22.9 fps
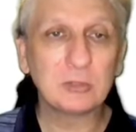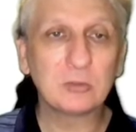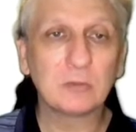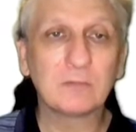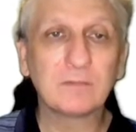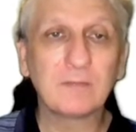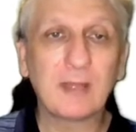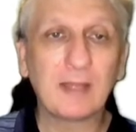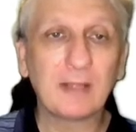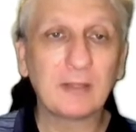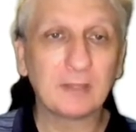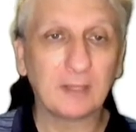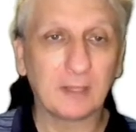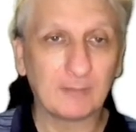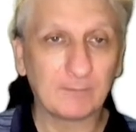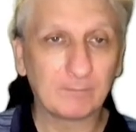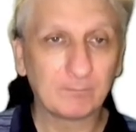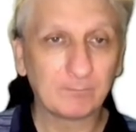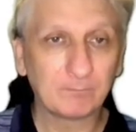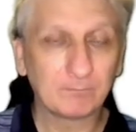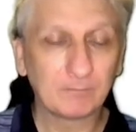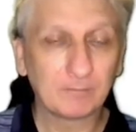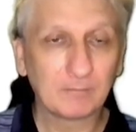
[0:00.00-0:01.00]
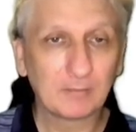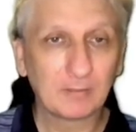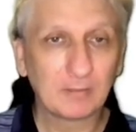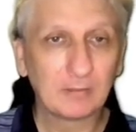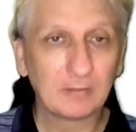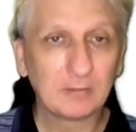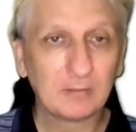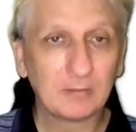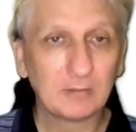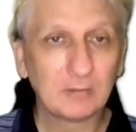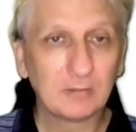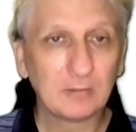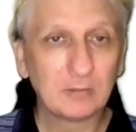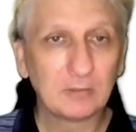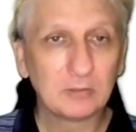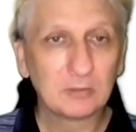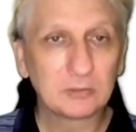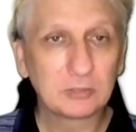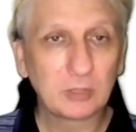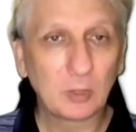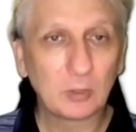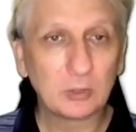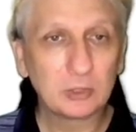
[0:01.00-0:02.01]
failure.
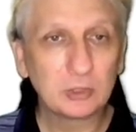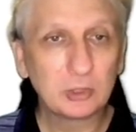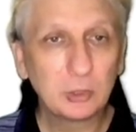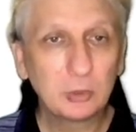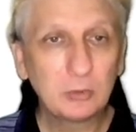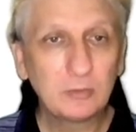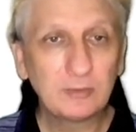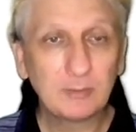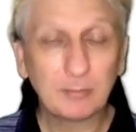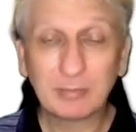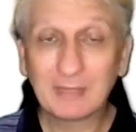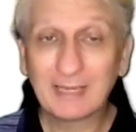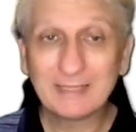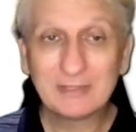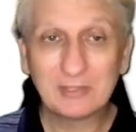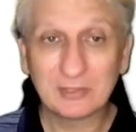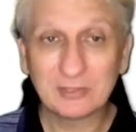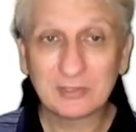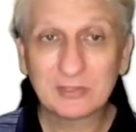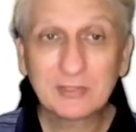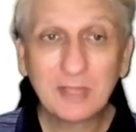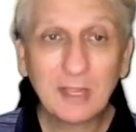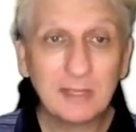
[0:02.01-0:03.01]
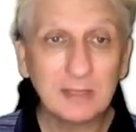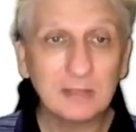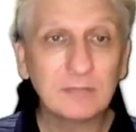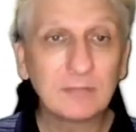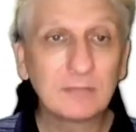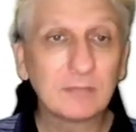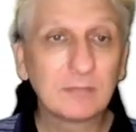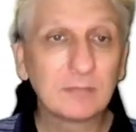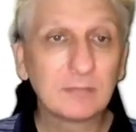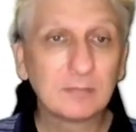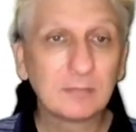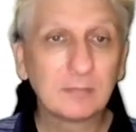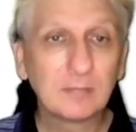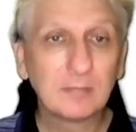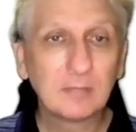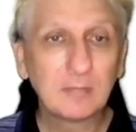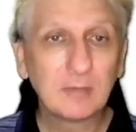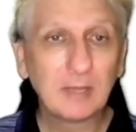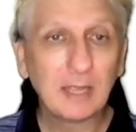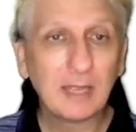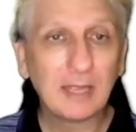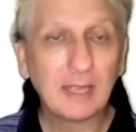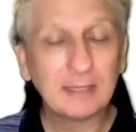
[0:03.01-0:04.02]
So a student that plays it safe
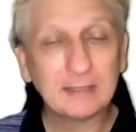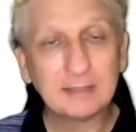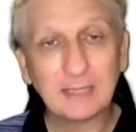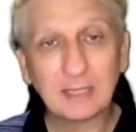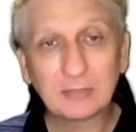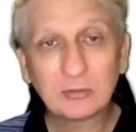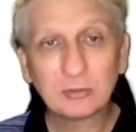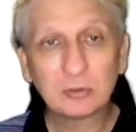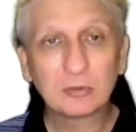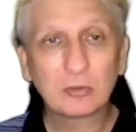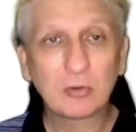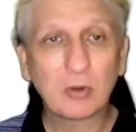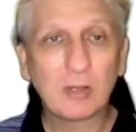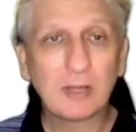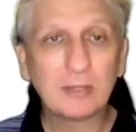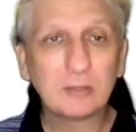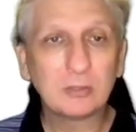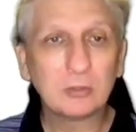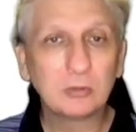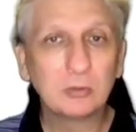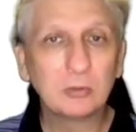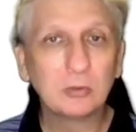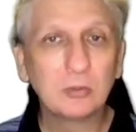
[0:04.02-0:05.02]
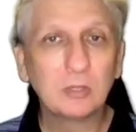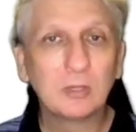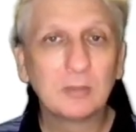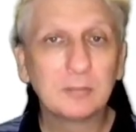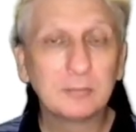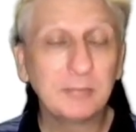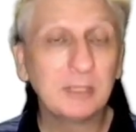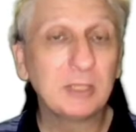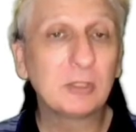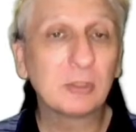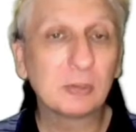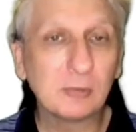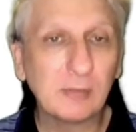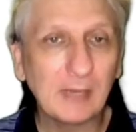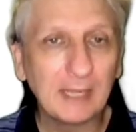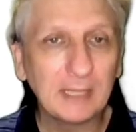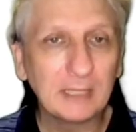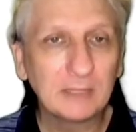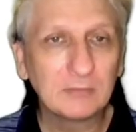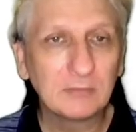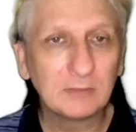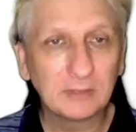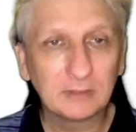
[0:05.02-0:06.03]
doesn't try to be
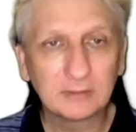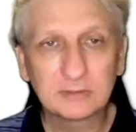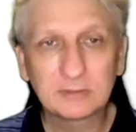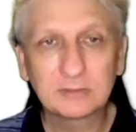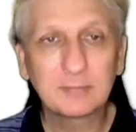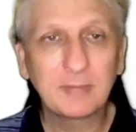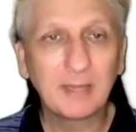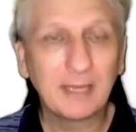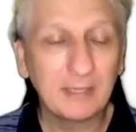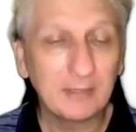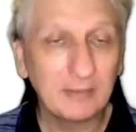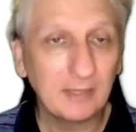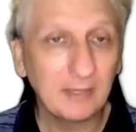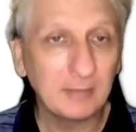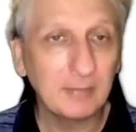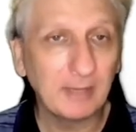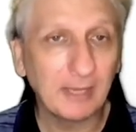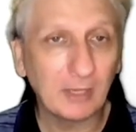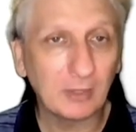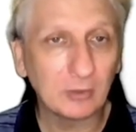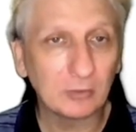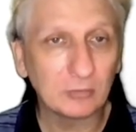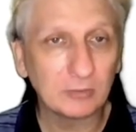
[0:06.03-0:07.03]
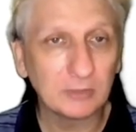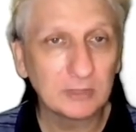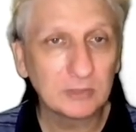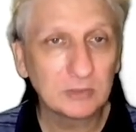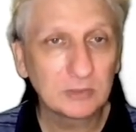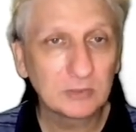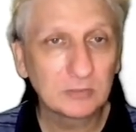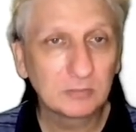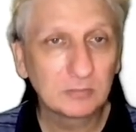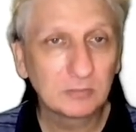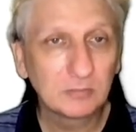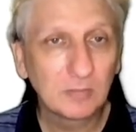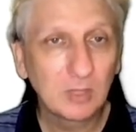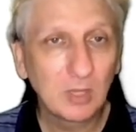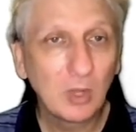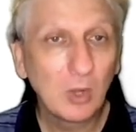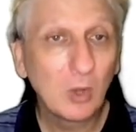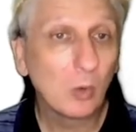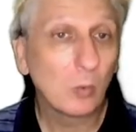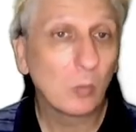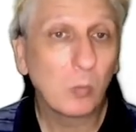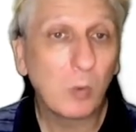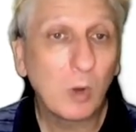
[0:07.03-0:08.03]
creative and expand their boundaries,
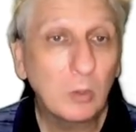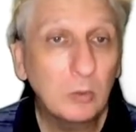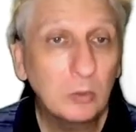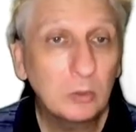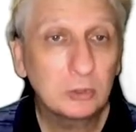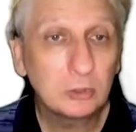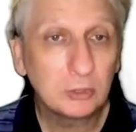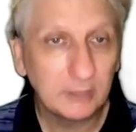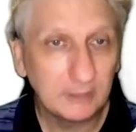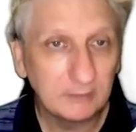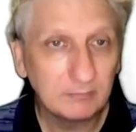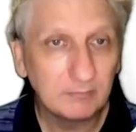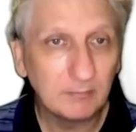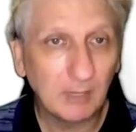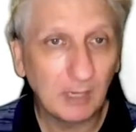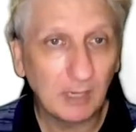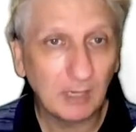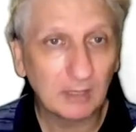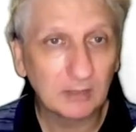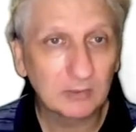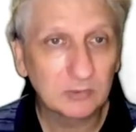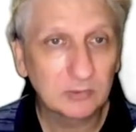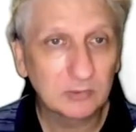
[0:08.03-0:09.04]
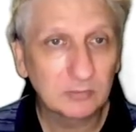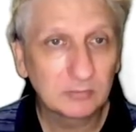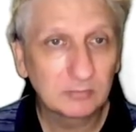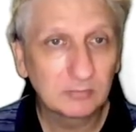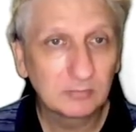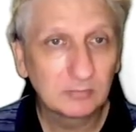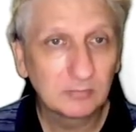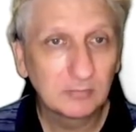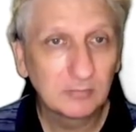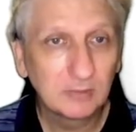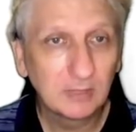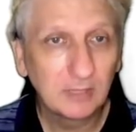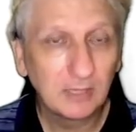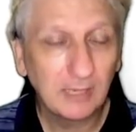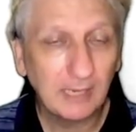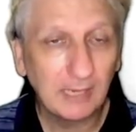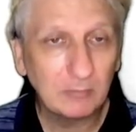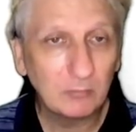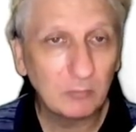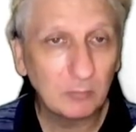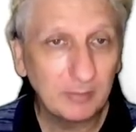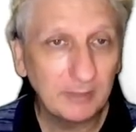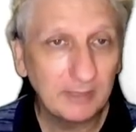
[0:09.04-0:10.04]
won't achieve marks, and
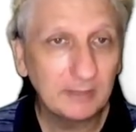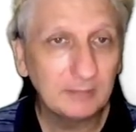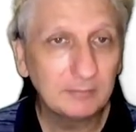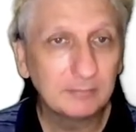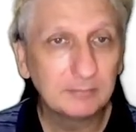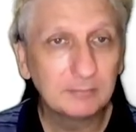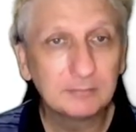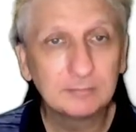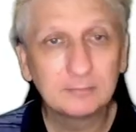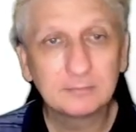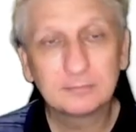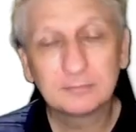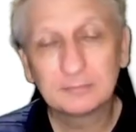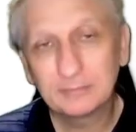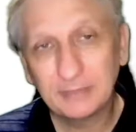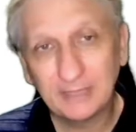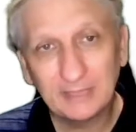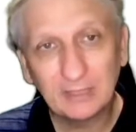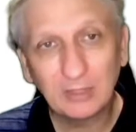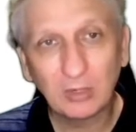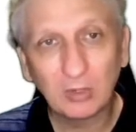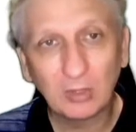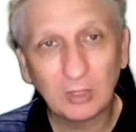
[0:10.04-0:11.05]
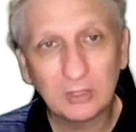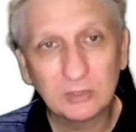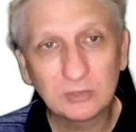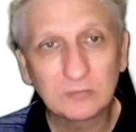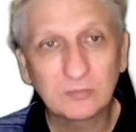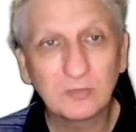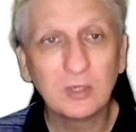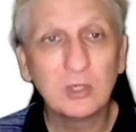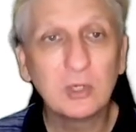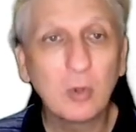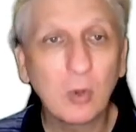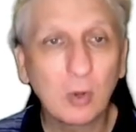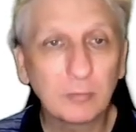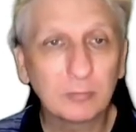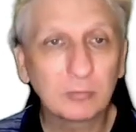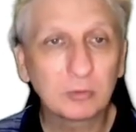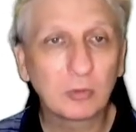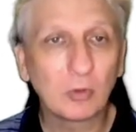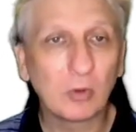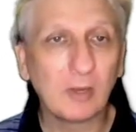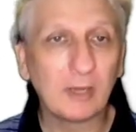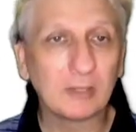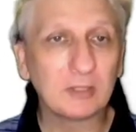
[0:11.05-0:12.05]
will be penalized for not
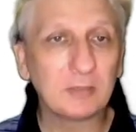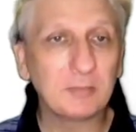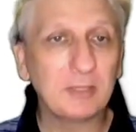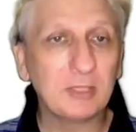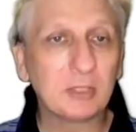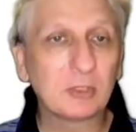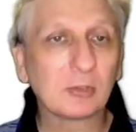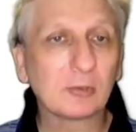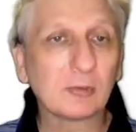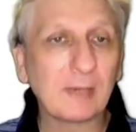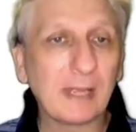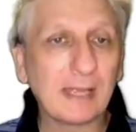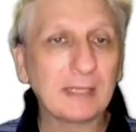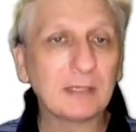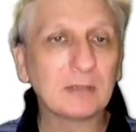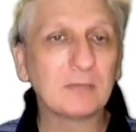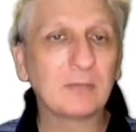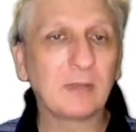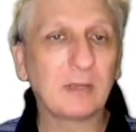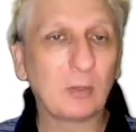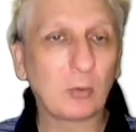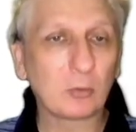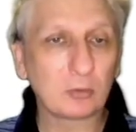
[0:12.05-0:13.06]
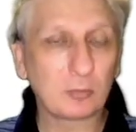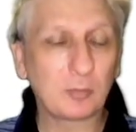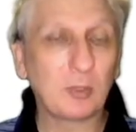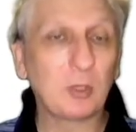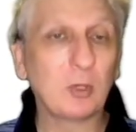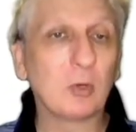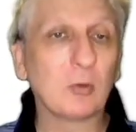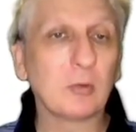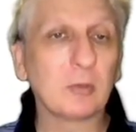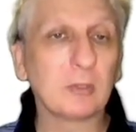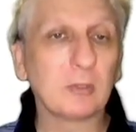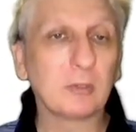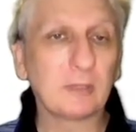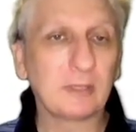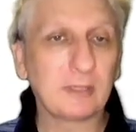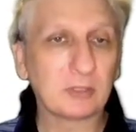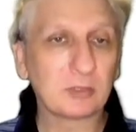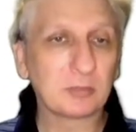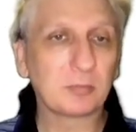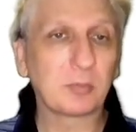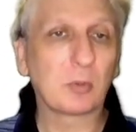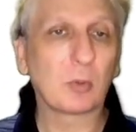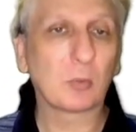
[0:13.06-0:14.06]
trying to be creative and entrepreneurial and
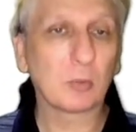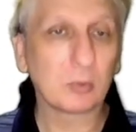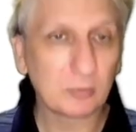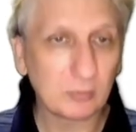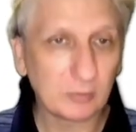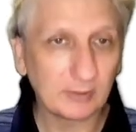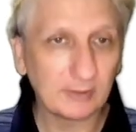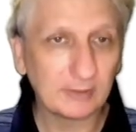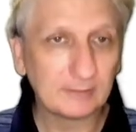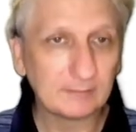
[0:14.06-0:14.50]
exploratory.